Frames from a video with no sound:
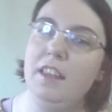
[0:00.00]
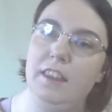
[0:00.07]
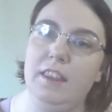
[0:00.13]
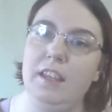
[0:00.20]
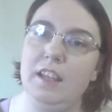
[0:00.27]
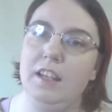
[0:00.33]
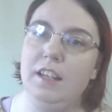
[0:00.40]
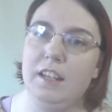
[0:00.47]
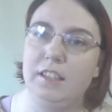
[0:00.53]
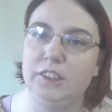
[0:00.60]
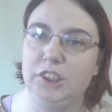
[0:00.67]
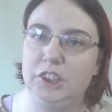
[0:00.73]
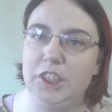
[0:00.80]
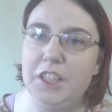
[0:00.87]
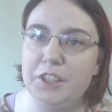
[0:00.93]
the
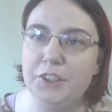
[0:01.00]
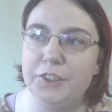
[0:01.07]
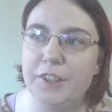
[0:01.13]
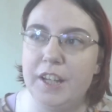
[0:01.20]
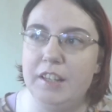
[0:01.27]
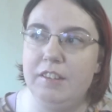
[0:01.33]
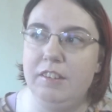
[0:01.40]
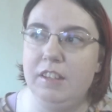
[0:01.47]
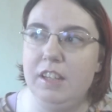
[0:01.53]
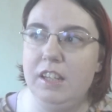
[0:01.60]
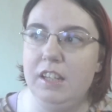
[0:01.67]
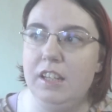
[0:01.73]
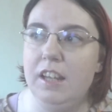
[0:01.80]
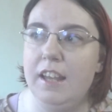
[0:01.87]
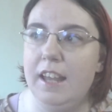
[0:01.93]
next year and
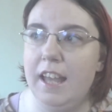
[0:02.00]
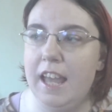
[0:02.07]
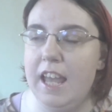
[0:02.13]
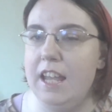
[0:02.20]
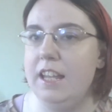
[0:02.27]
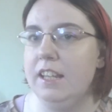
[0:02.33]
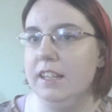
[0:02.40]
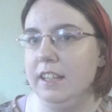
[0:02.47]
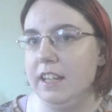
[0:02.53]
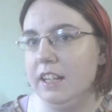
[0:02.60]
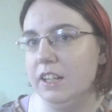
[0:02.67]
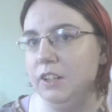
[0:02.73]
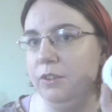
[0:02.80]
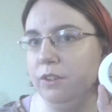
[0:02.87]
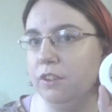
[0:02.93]
see, hey, can
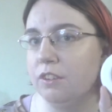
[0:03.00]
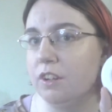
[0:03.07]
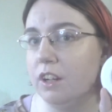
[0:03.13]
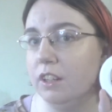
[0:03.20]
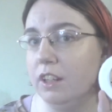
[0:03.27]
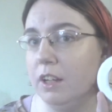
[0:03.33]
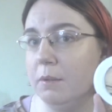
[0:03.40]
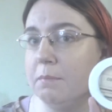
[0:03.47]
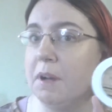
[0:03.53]
I use this all up?